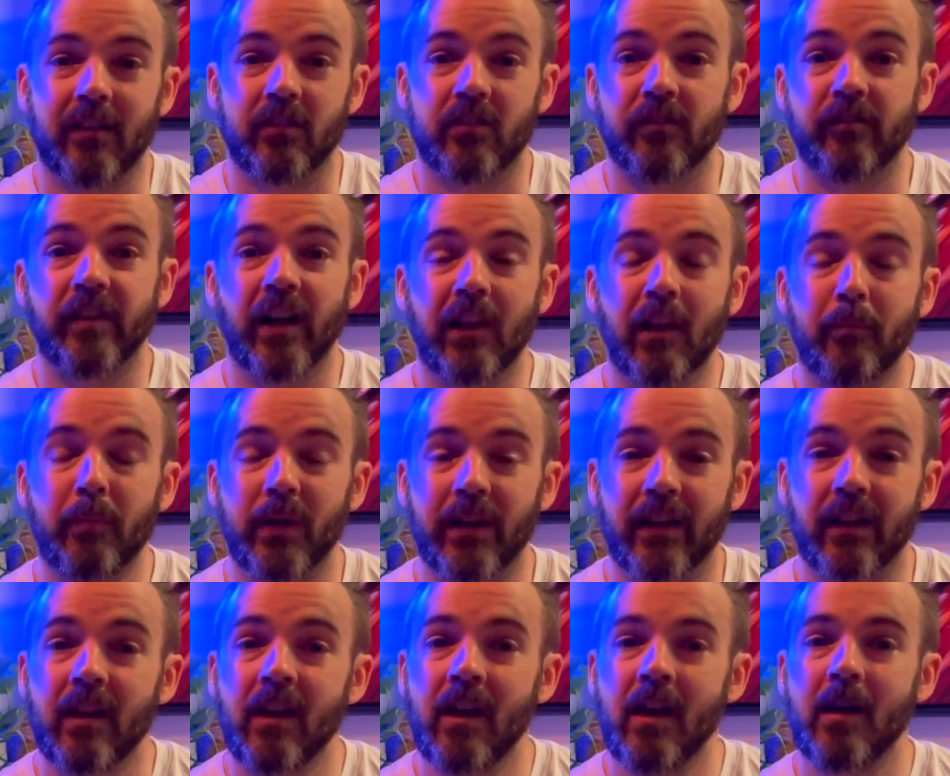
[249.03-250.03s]

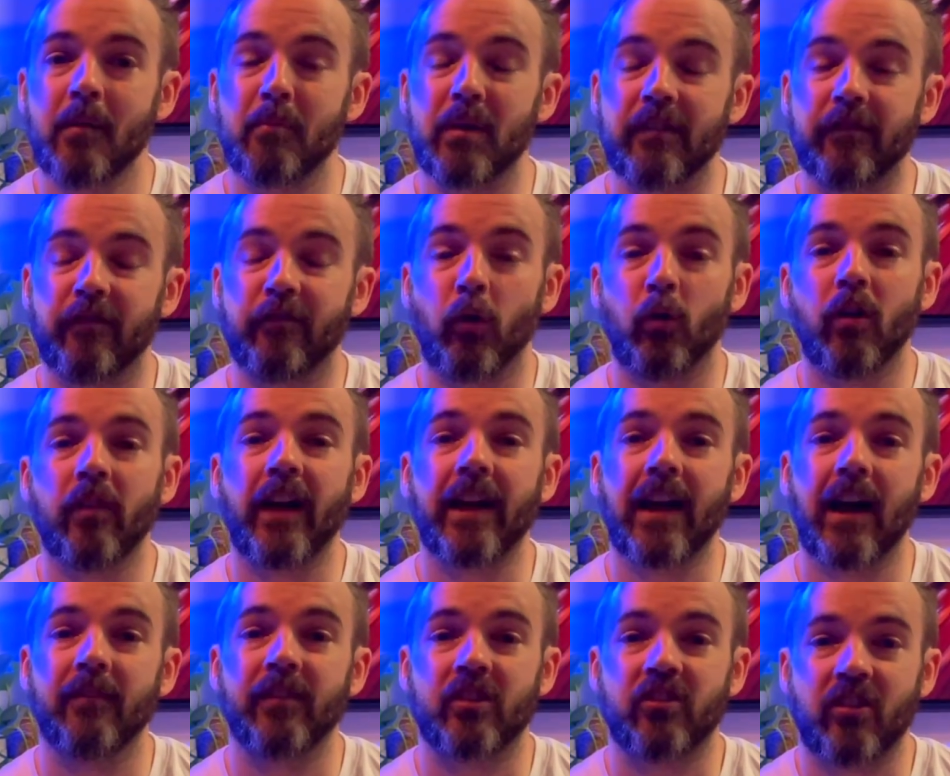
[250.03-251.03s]
developing before
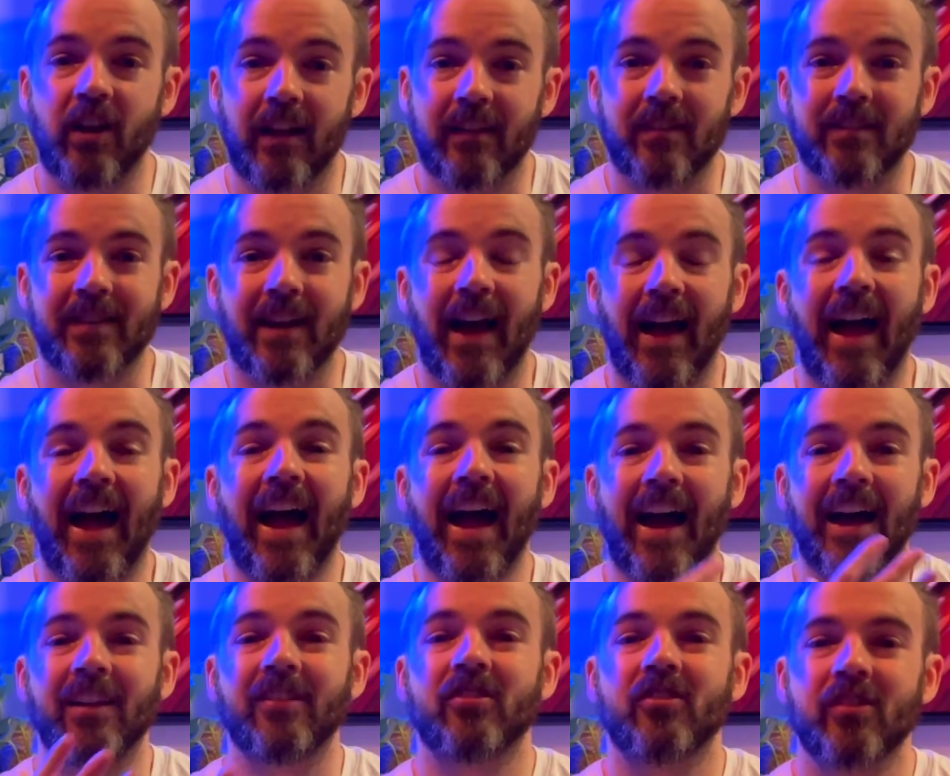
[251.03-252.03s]
they have a chance to
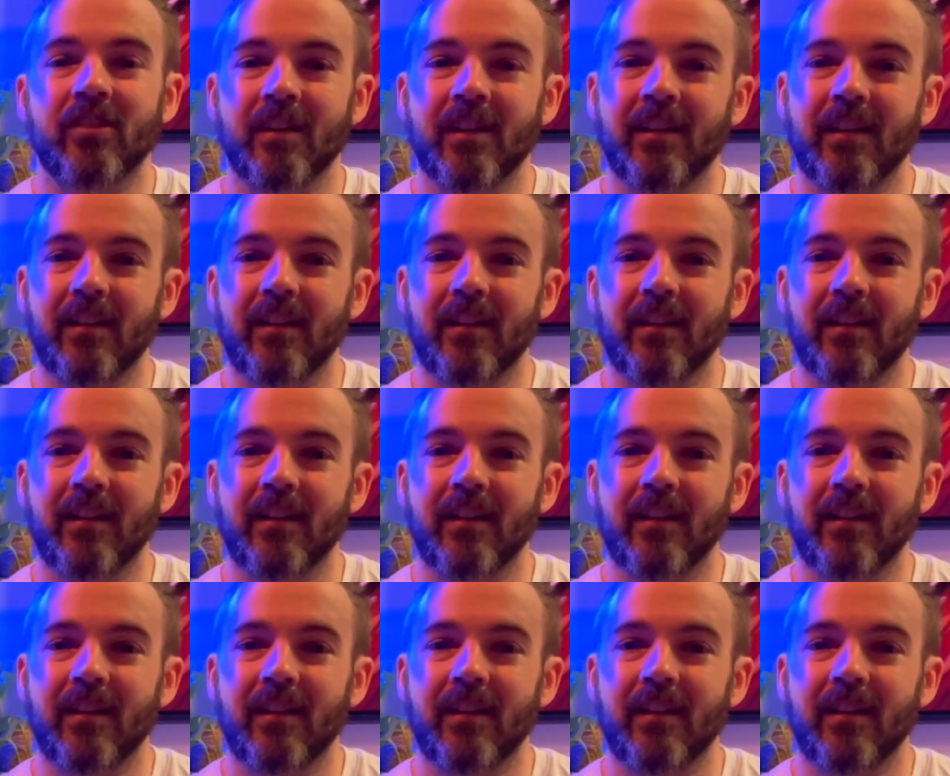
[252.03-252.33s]
hatch